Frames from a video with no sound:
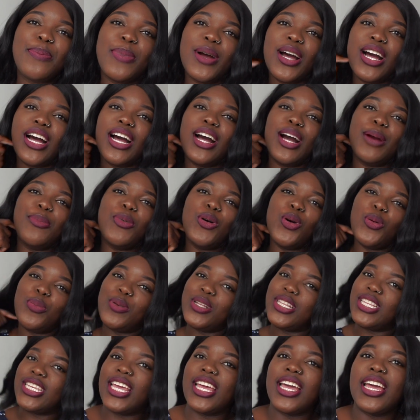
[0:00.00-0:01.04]
But I'm
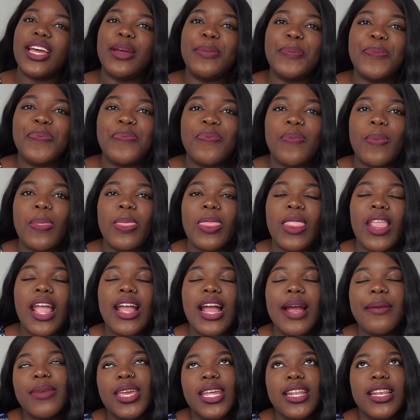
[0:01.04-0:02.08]
hoping to get,
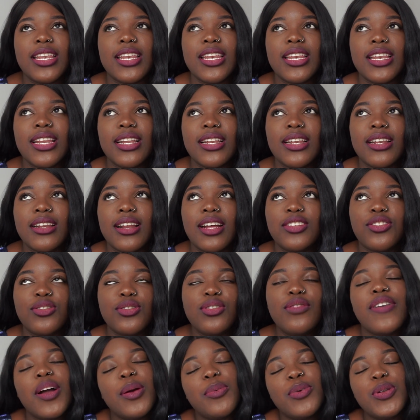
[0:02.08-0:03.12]
I mean, I don't know
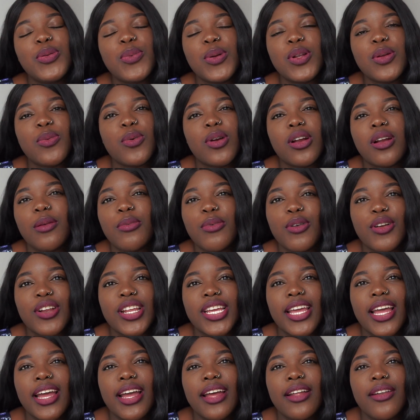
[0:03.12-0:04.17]
if I would want to work abroad
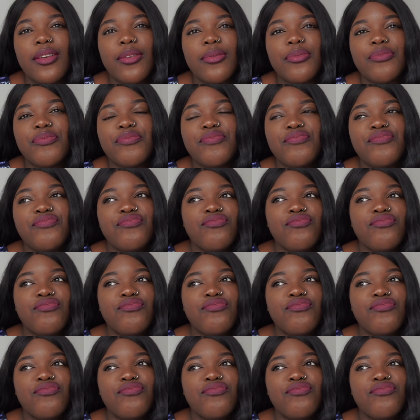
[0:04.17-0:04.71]
again.